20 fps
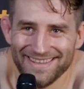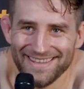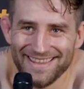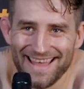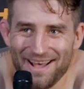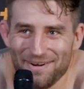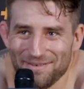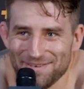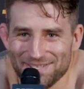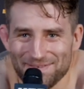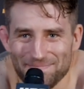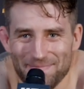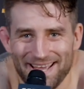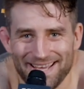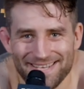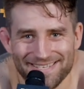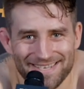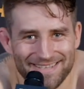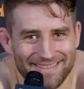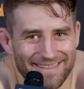That was
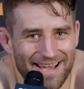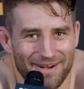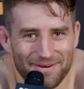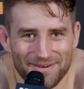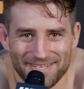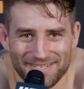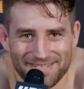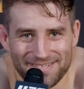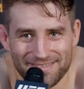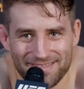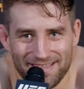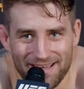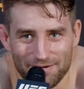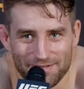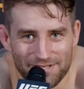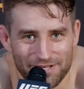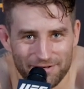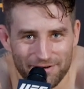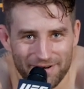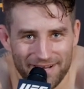amazing. That was
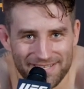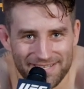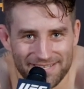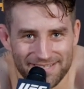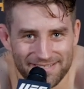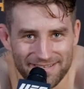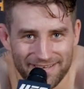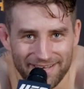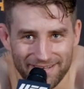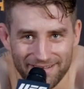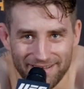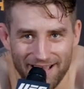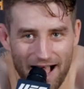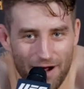the craziest thing.